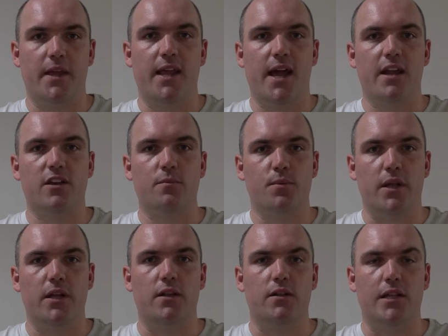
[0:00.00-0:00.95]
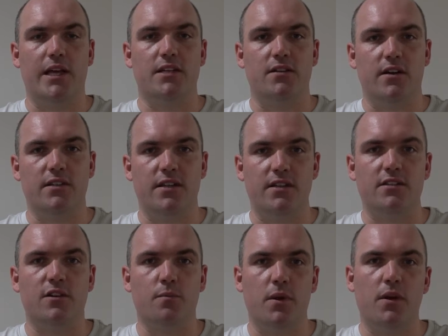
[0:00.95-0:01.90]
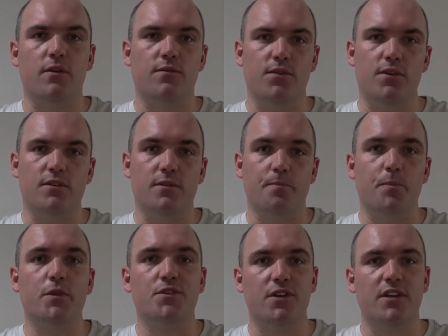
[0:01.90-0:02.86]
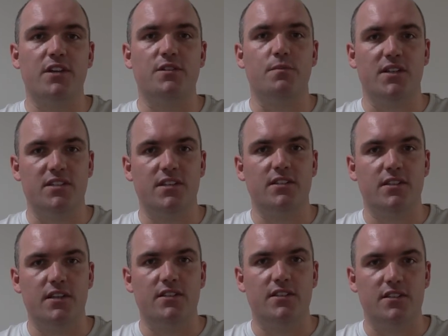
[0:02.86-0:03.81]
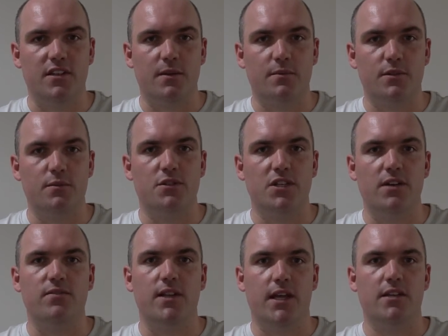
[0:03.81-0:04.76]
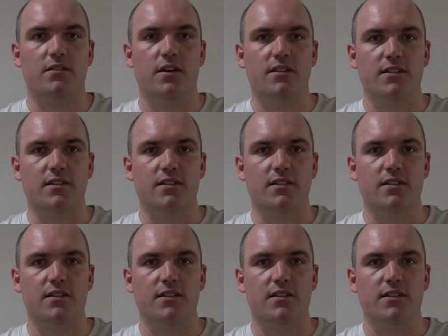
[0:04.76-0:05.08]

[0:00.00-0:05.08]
and how to complete your Lantite test can be confusing, so here's my 6 easy steps to achieve Lantite